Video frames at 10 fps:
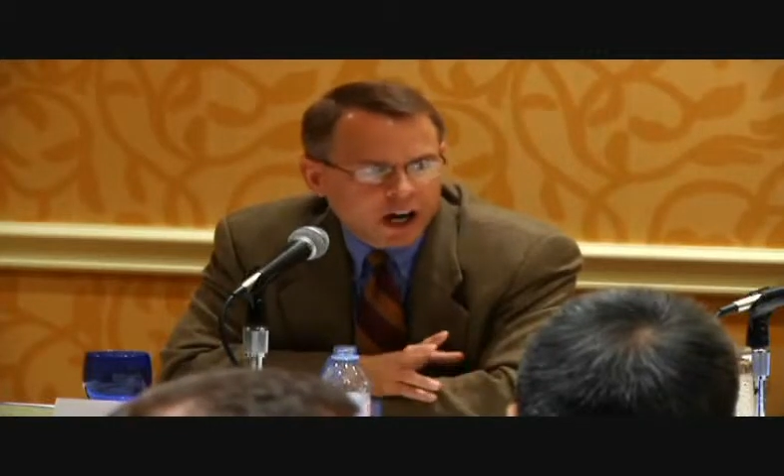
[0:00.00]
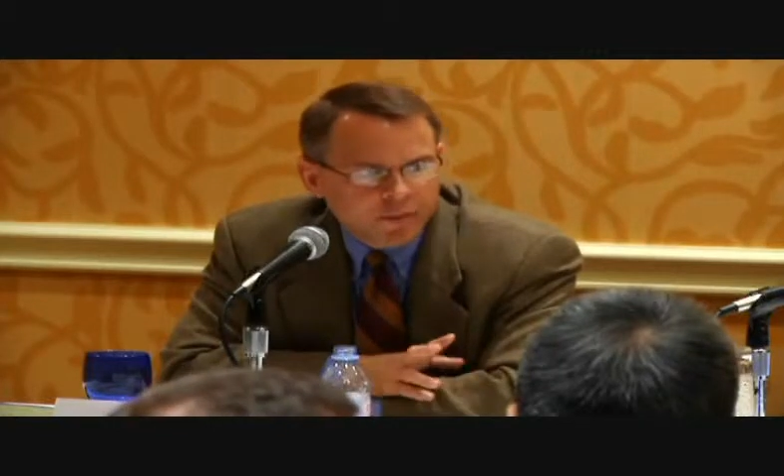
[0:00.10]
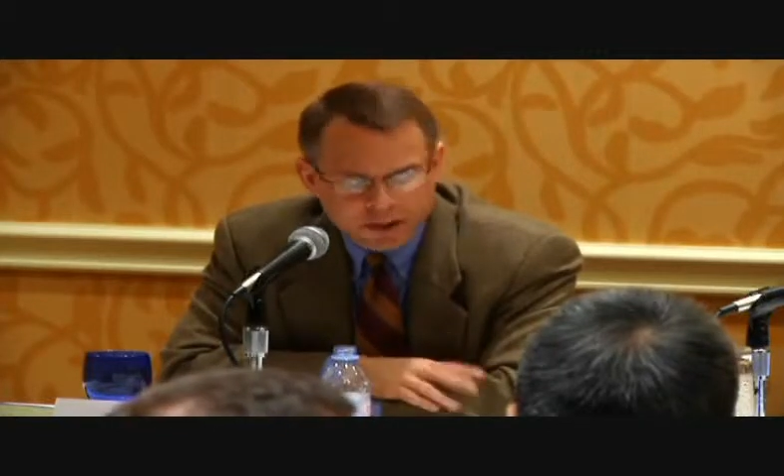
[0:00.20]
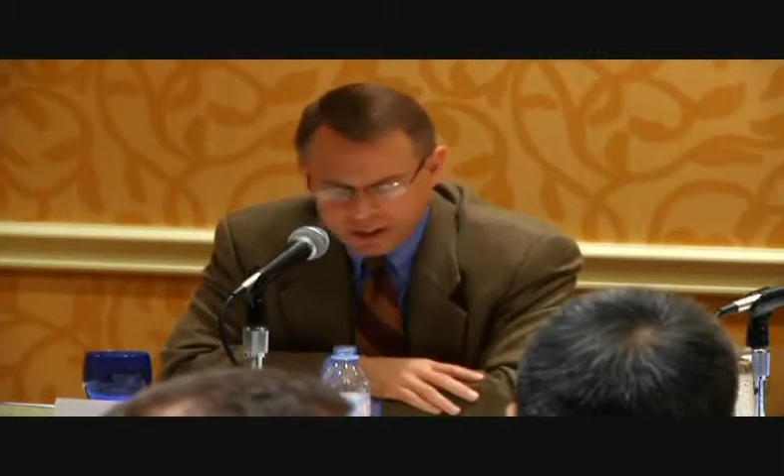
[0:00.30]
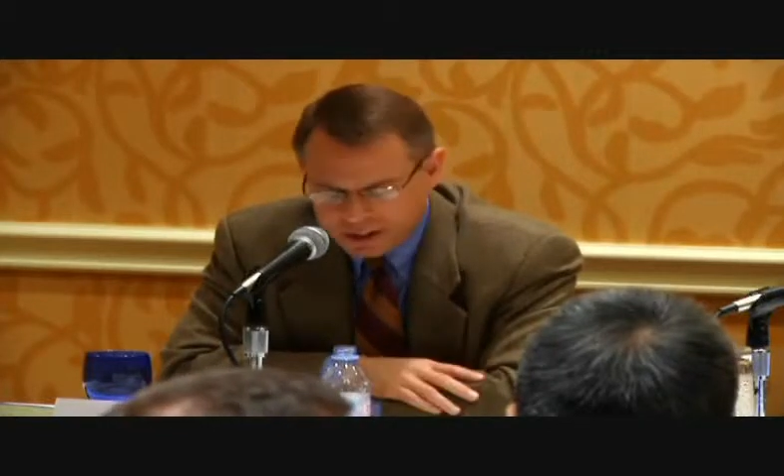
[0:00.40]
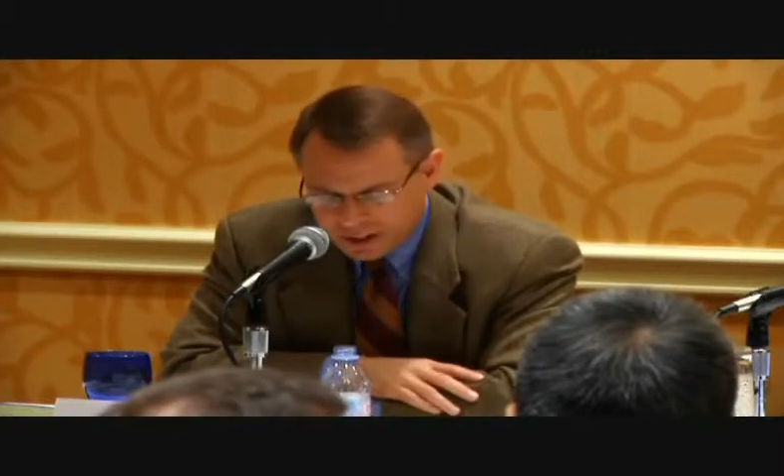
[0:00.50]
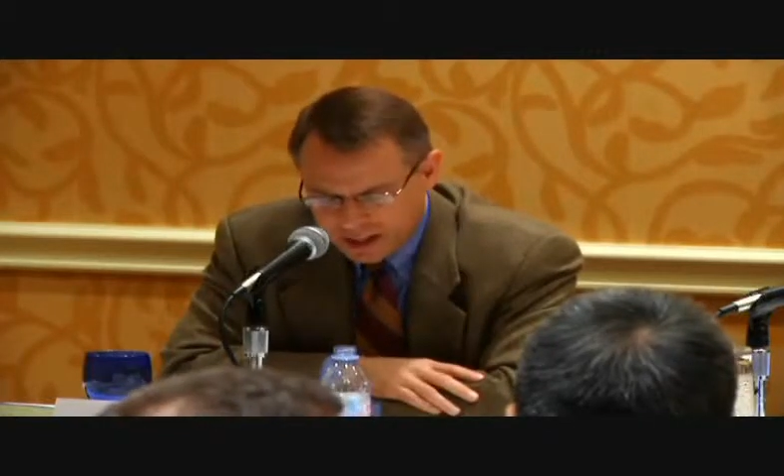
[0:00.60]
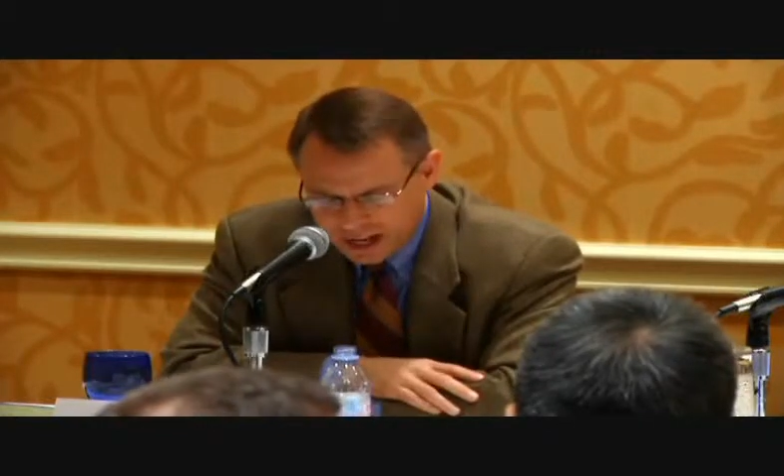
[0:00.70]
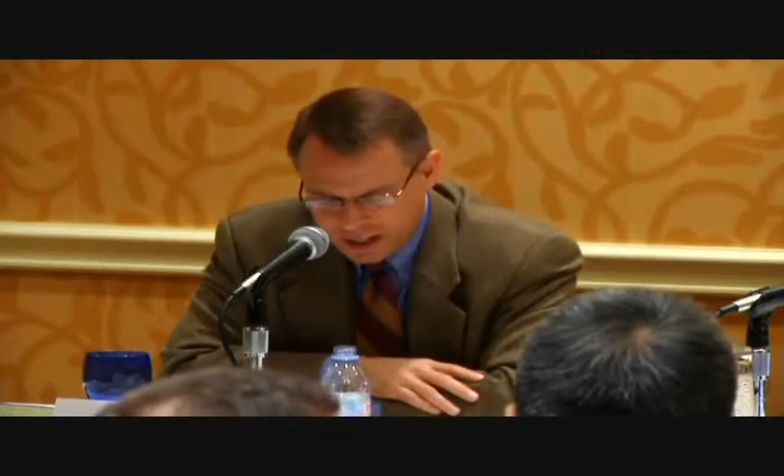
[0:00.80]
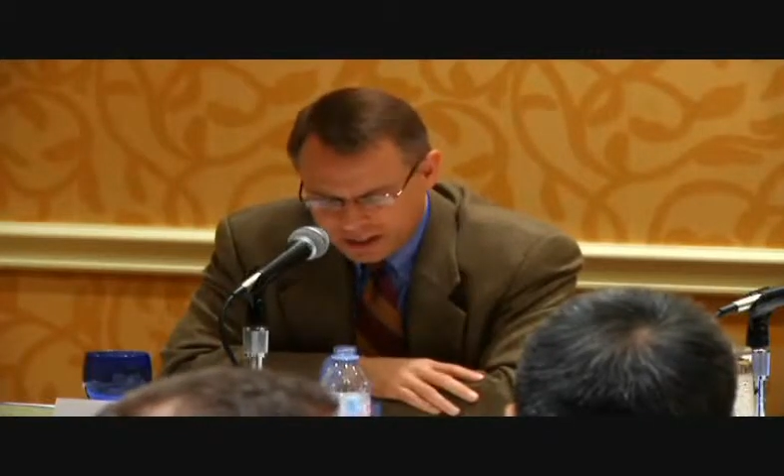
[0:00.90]
obvious, and
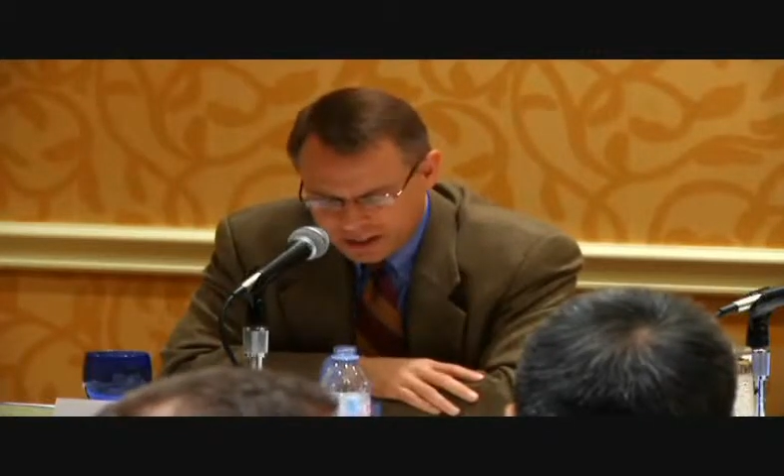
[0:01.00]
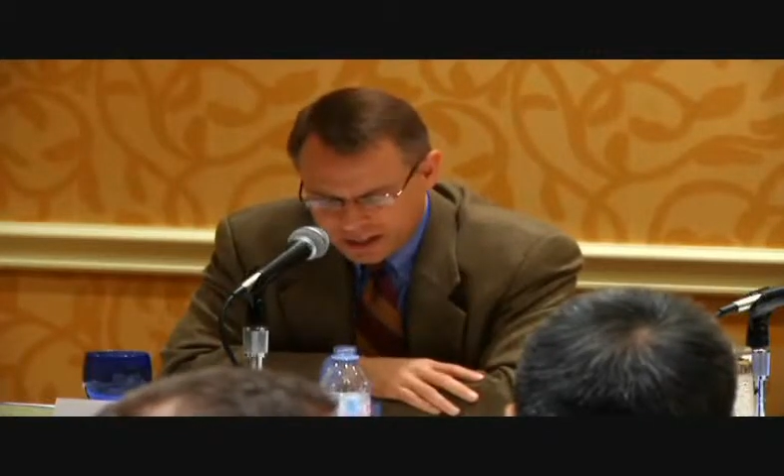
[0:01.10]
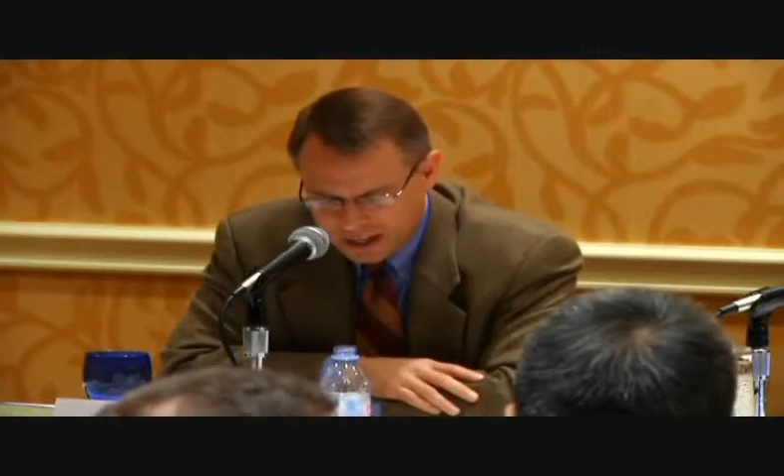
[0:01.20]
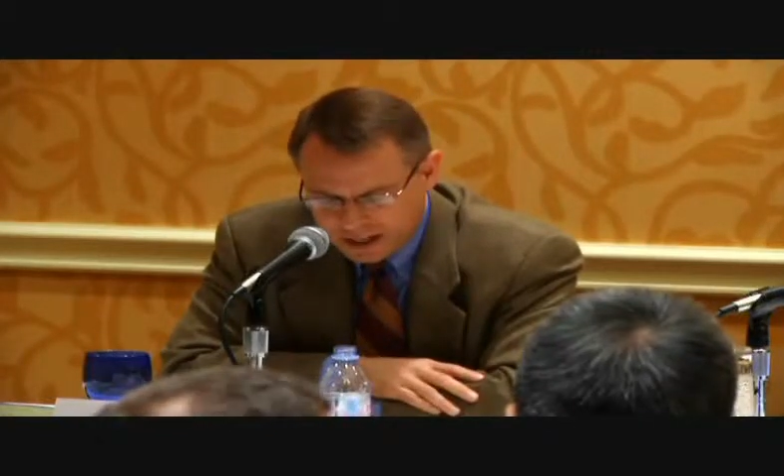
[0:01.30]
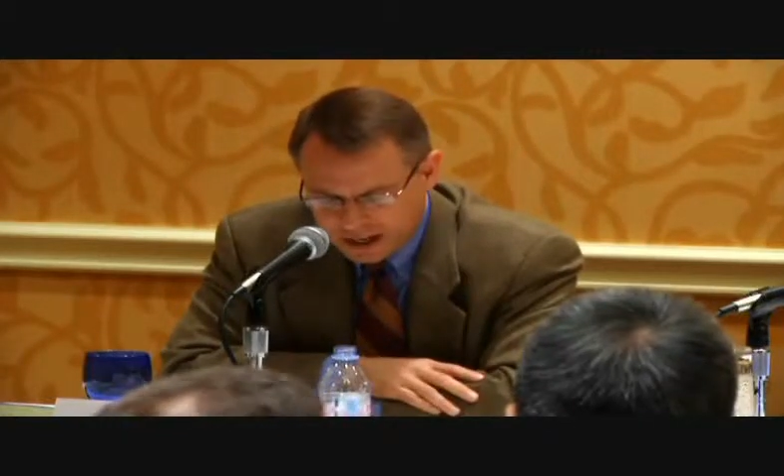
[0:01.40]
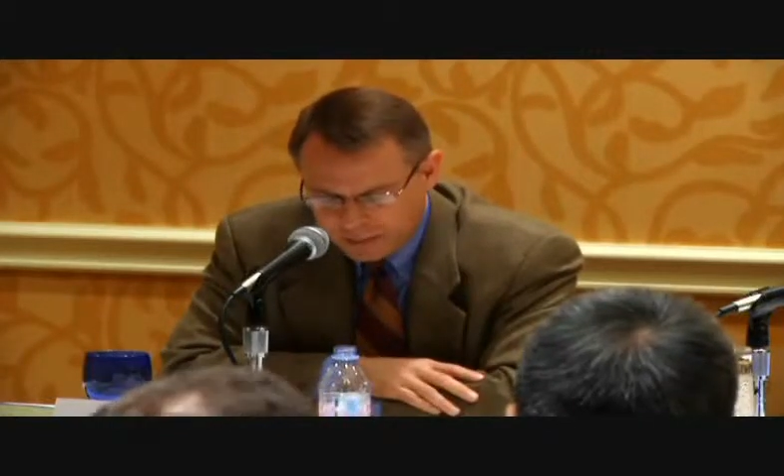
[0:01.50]
that is that